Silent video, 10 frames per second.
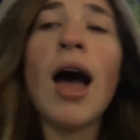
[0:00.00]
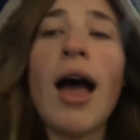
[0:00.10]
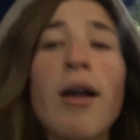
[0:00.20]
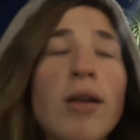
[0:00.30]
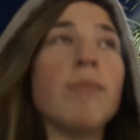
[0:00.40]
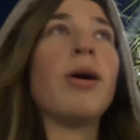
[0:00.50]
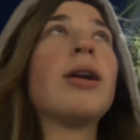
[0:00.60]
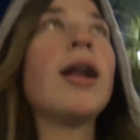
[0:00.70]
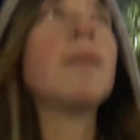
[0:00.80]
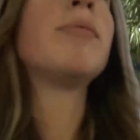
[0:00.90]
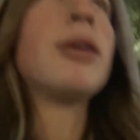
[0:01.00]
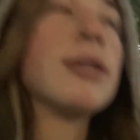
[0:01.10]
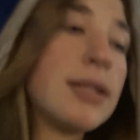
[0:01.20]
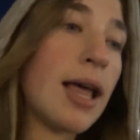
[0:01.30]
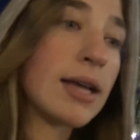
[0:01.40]
I only brought it up
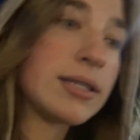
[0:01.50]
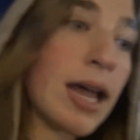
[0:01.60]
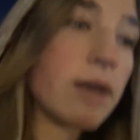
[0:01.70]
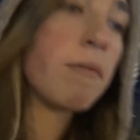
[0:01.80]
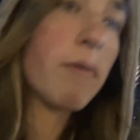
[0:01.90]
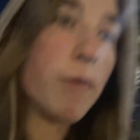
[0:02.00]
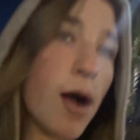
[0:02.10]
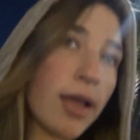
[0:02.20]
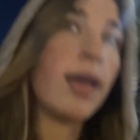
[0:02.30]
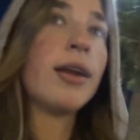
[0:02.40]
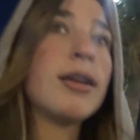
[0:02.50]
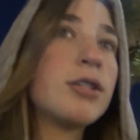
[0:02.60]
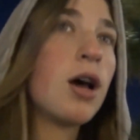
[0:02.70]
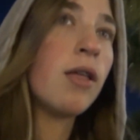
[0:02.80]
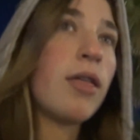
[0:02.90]
because last night we were walking and I
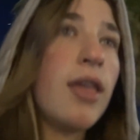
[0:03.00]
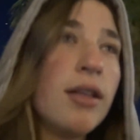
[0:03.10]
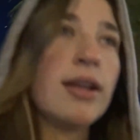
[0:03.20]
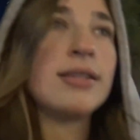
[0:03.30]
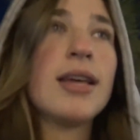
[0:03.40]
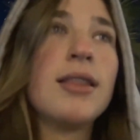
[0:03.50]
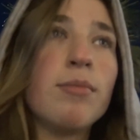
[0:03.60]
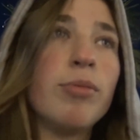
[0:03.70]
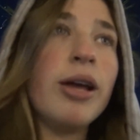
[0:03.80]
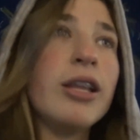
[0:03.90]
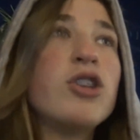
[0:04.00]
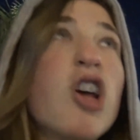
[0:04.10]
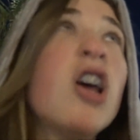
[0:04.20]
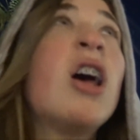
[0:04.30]
saw the thing that said the bridge.